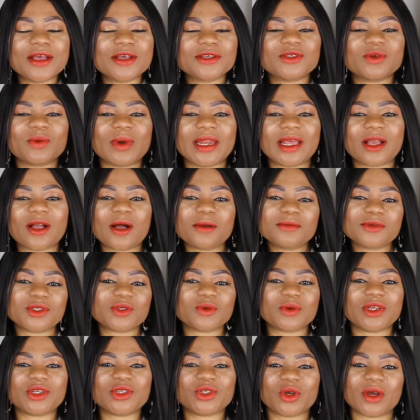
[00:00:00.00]
So when it comes
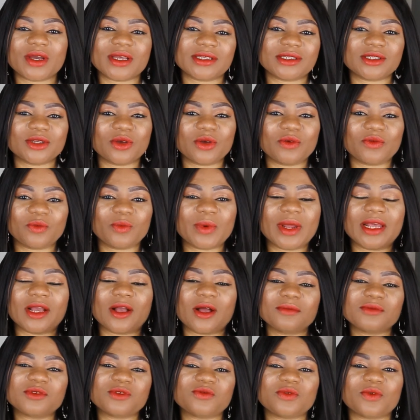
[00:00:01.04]
to a choice of, when it
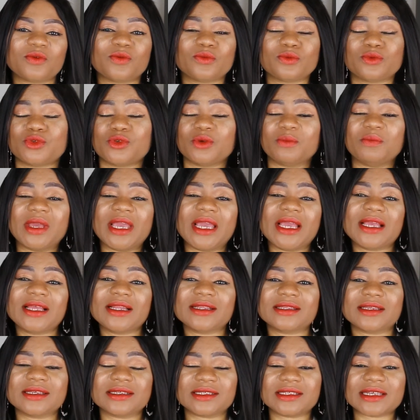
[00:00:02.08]
comes to me
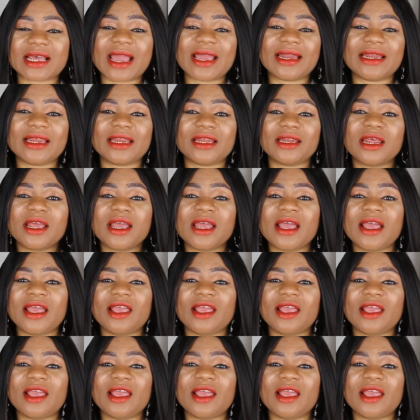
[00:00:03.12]
deciding